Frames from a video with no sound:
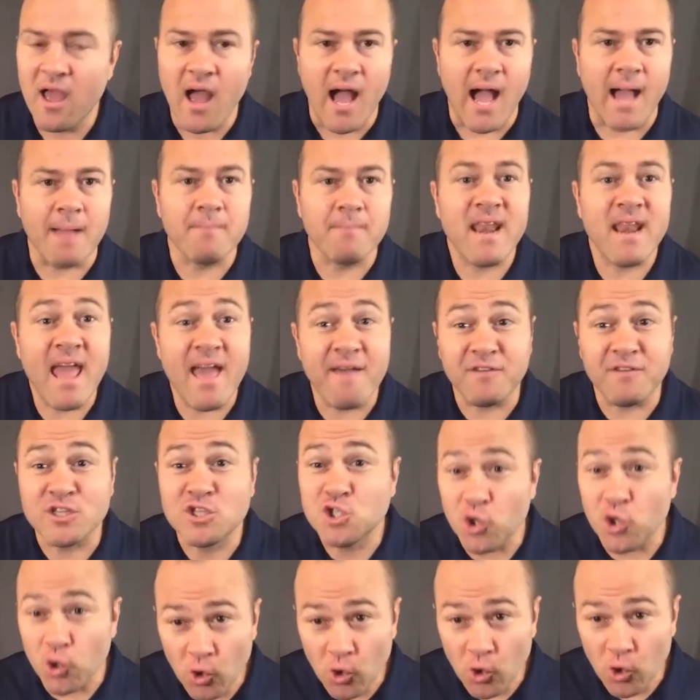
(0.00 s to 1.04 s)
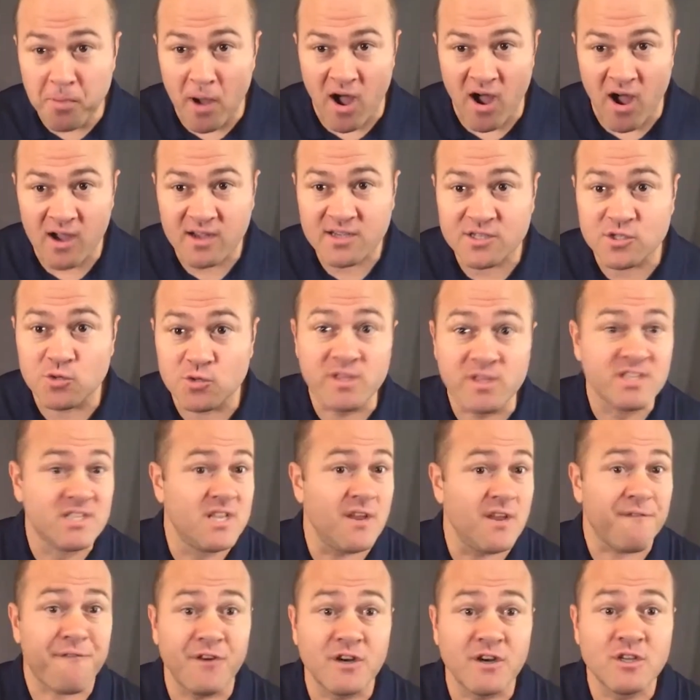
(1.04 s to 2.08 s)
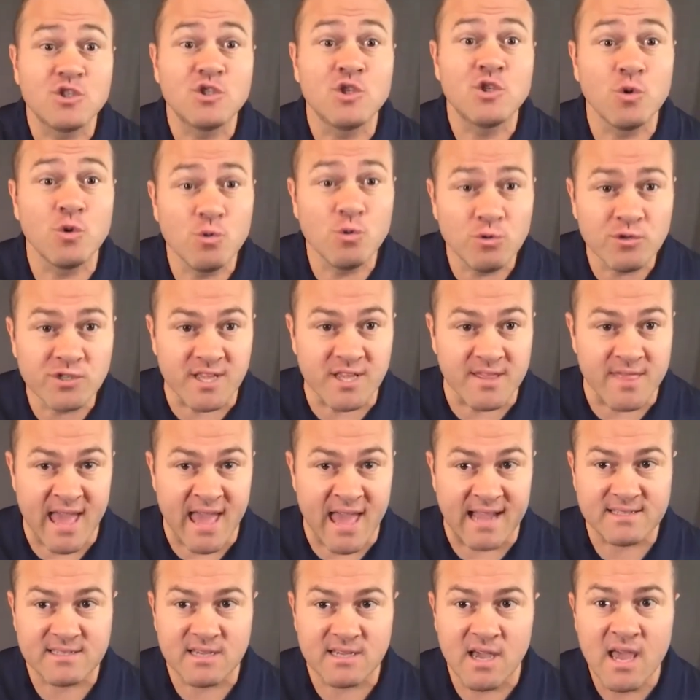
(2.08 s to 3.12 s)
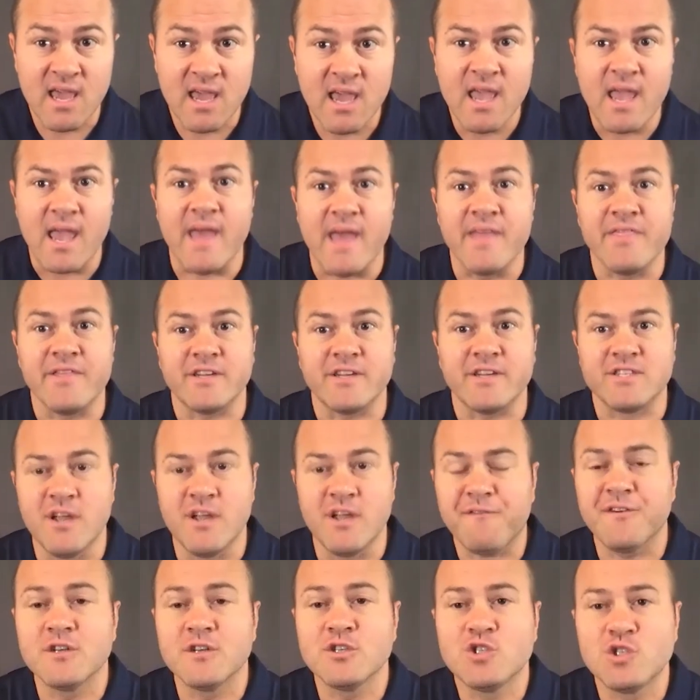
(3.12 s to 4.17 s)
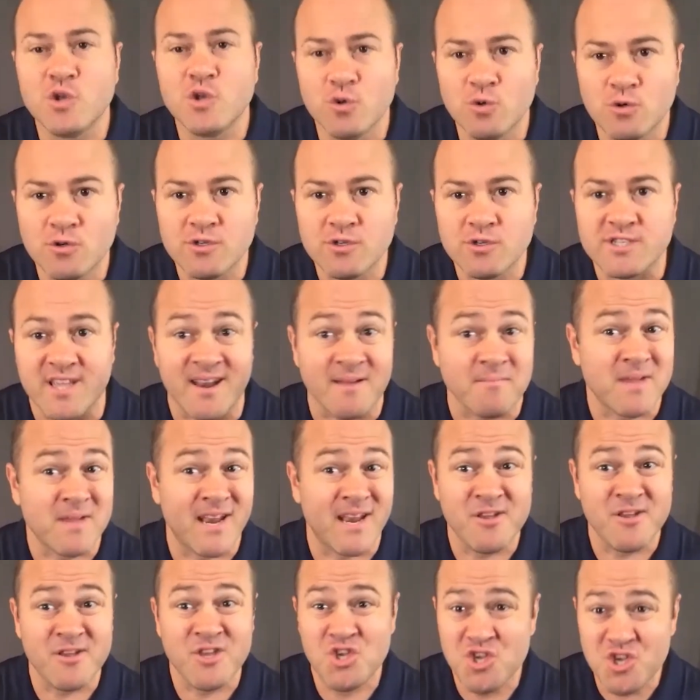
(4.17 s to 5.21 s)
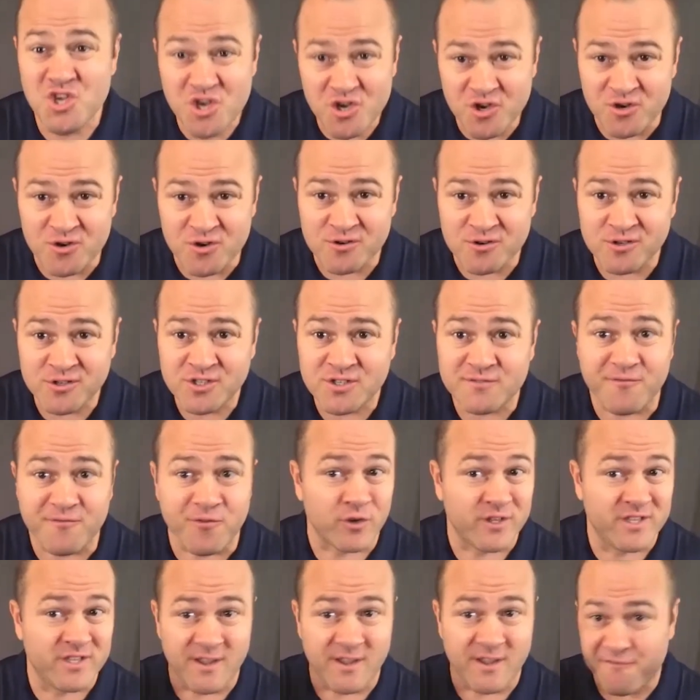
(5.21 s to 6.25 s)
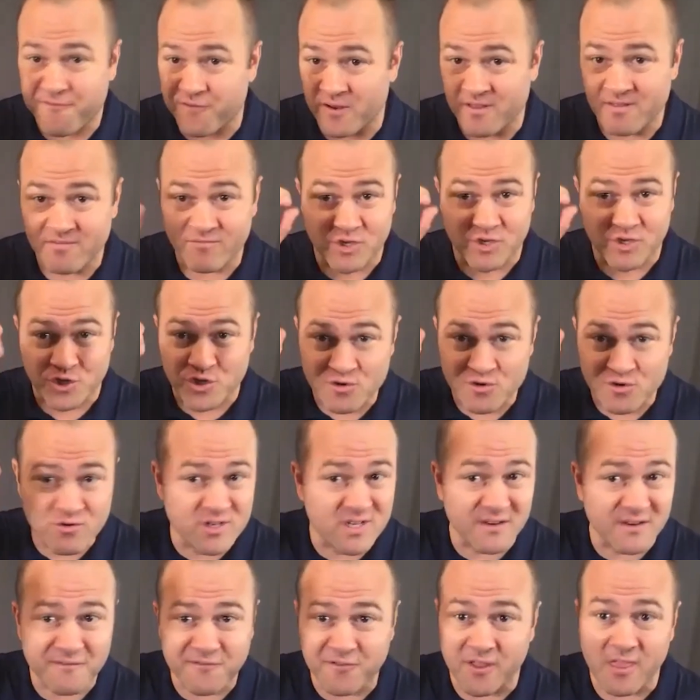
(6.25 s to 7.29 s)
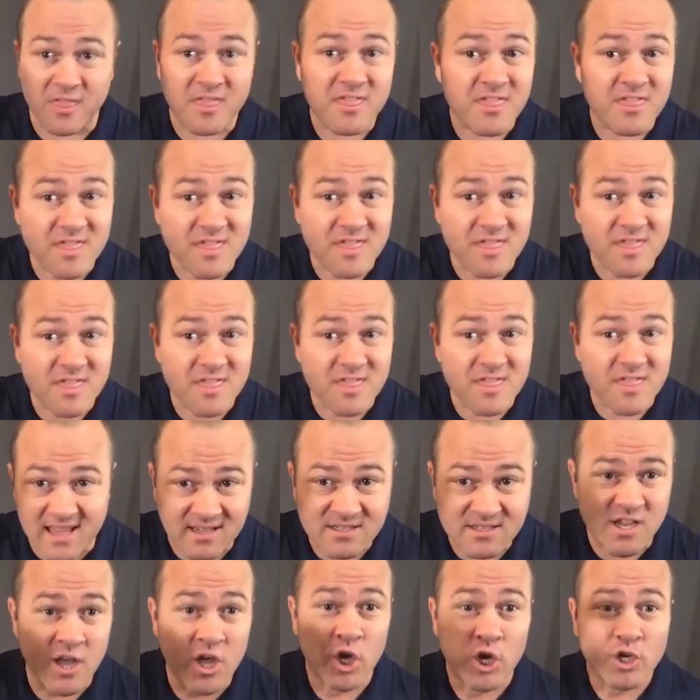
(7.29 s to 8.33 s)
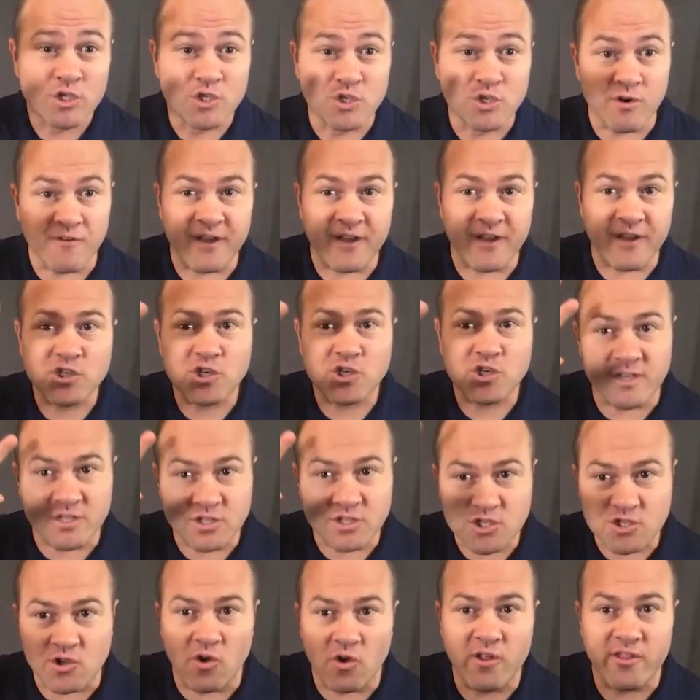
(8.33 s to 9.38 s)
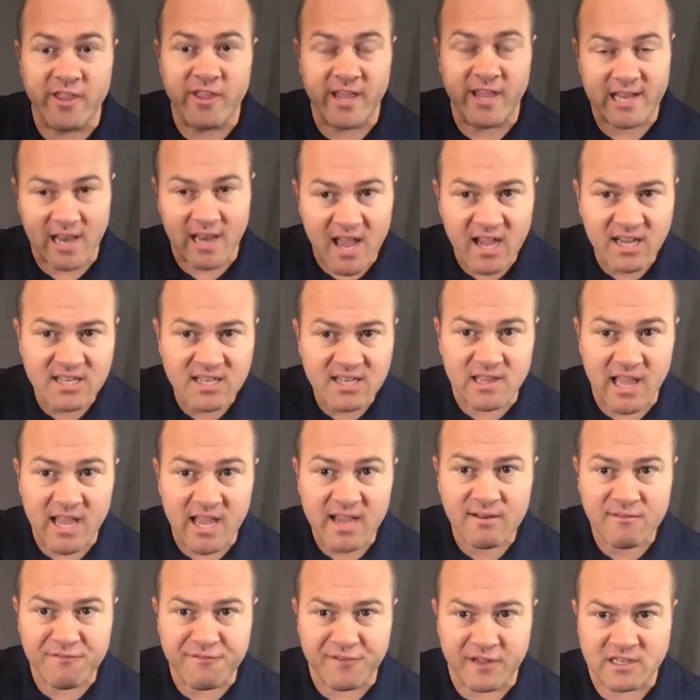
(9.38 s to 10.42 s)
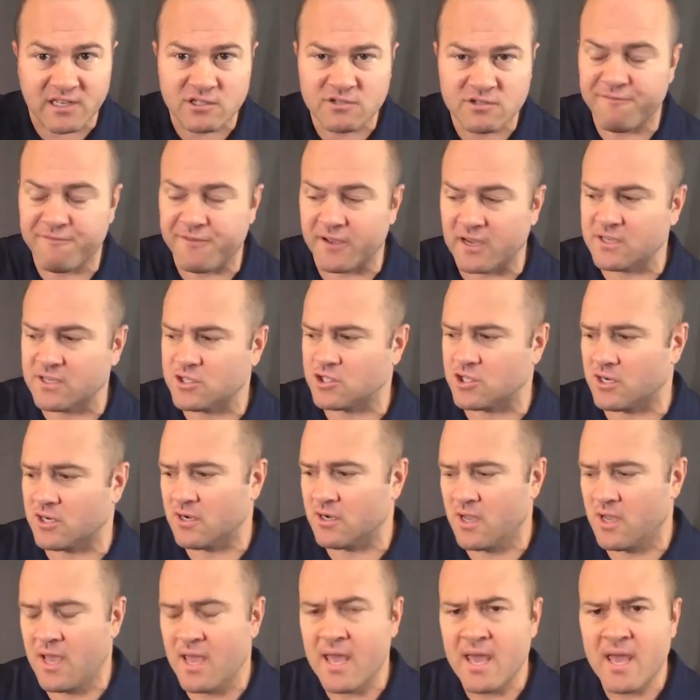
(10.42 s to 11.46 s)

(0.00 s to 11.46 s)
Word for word: I'm going to have a toolbox with different tools in that. And there's different tools that I'm going to use for different to do different things to eventually install that light light fi- fixture.